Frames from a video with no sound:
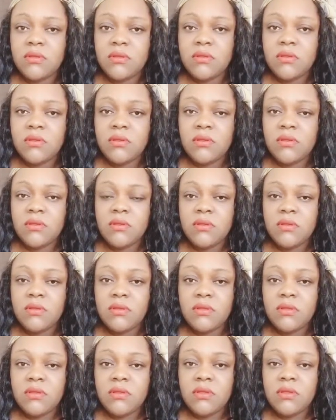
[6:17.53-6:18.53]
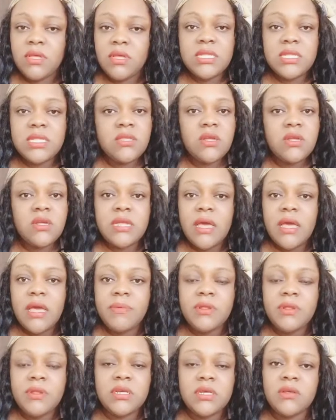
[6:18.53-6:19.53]

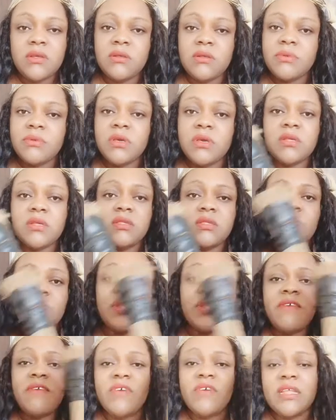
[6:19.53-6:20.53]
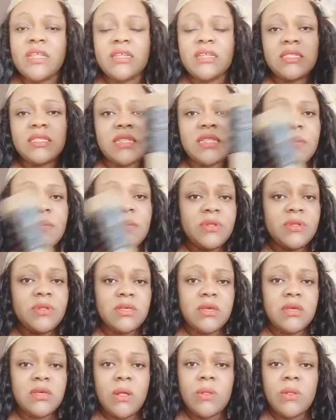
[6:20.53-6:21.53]
It's not because whatever that is
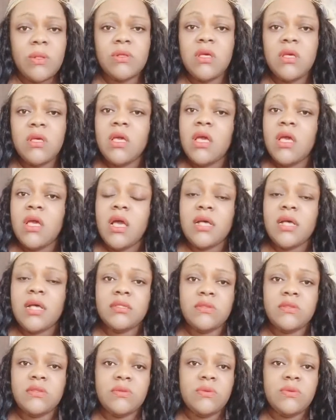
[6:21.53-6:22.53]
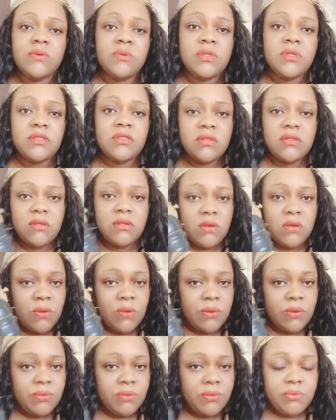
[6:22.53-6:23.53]
diabolical has to do with
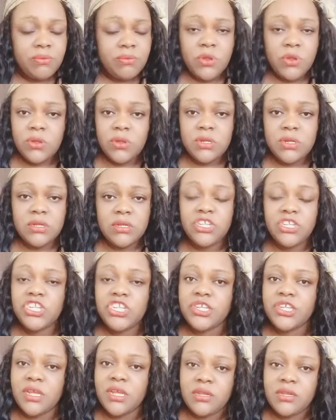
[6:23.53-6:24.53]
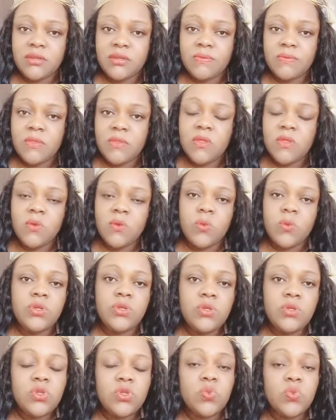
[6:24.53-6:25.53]
um, blood shed. We
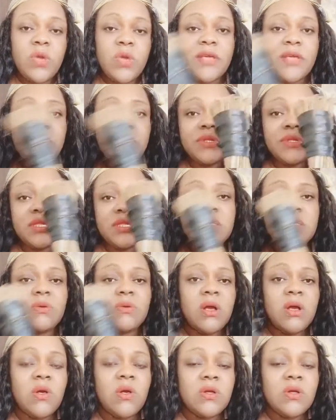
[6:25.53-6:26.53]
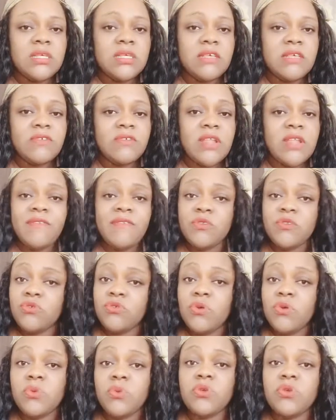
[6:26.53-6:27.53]
don't. We are using our God-given. After
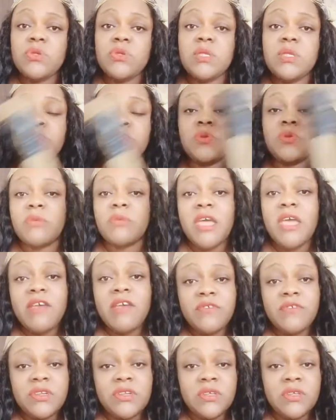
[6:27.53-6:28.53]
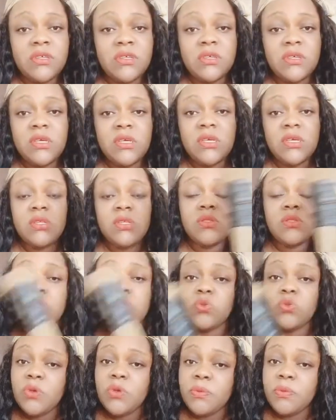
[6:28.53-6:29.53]
all, we use broom every day to
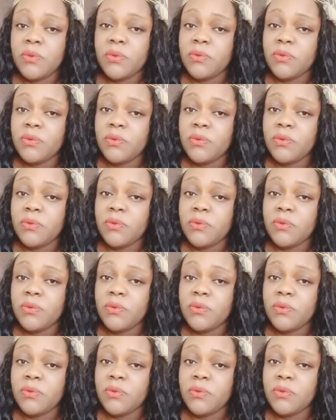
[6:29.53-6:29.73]
sweep.